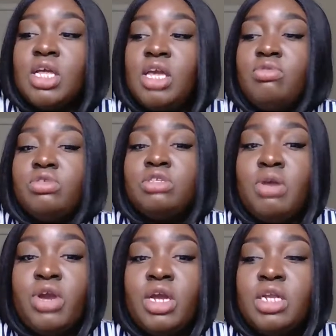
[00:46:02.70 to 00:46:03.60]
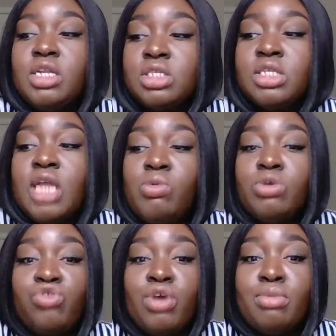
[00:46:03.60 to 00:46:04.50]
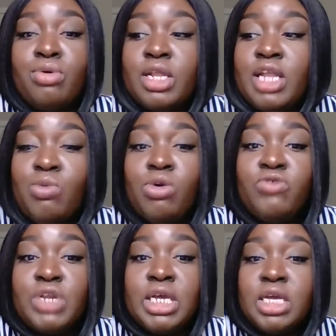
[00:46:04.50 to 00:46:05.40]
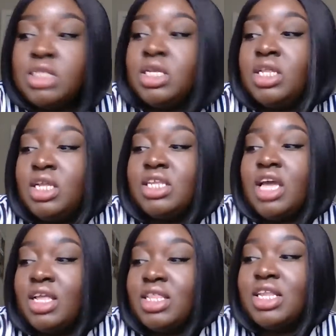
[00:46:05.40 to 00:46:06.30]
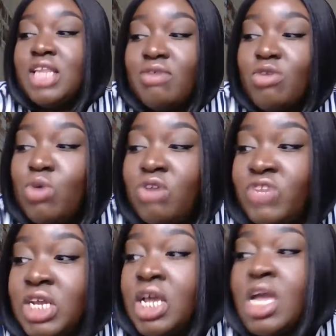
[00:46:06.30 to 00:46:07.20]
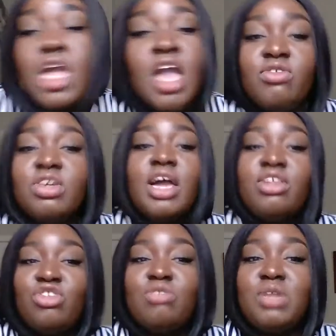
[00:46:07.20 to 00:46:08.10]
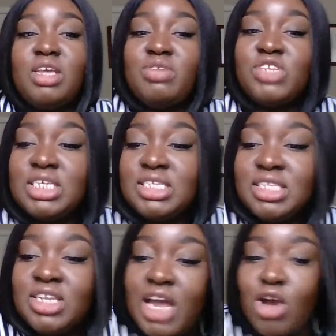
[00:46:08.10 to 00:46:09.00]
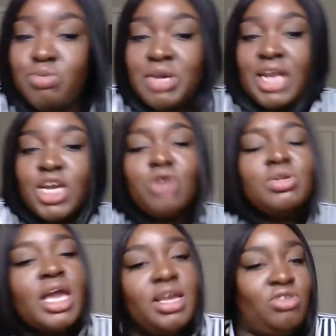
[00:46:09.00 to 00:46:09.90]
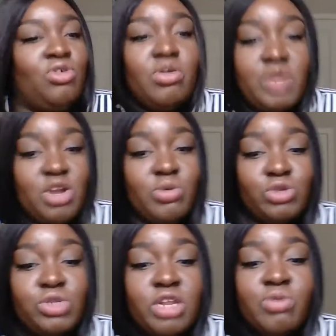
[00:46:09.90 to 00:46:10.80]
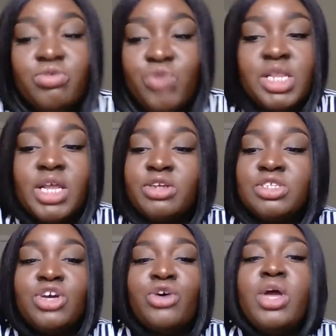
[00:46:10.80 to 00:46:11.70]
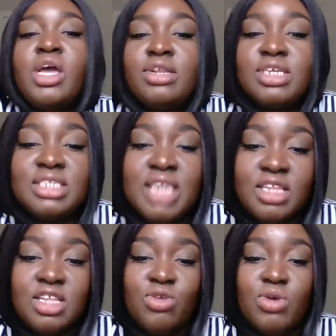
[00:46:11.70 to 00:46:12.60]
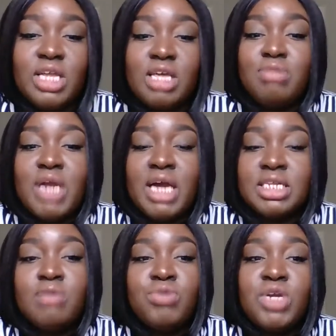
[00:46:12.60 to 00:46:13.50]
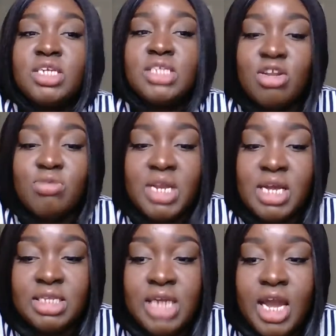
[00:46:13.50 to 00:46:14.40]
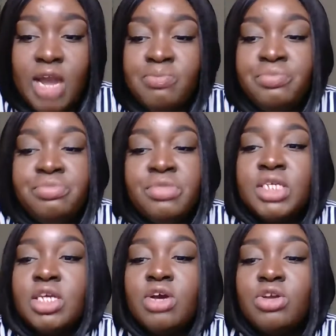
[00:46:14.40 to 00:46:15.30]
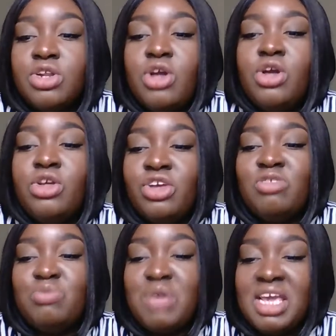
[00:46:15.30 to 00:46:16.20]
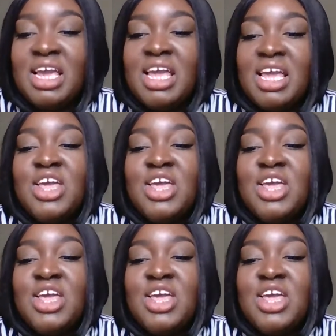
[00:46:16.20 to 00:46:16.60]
evil spirit, they will tremble and they will flee. The devil will flee. If you're like, do you believe in Jesus? And they're like, oh, gotta go. Like, you already know what you're dealing with right there. So just thank the Lord that he blocked it, because ain't nobody got the time. So, you know, just be,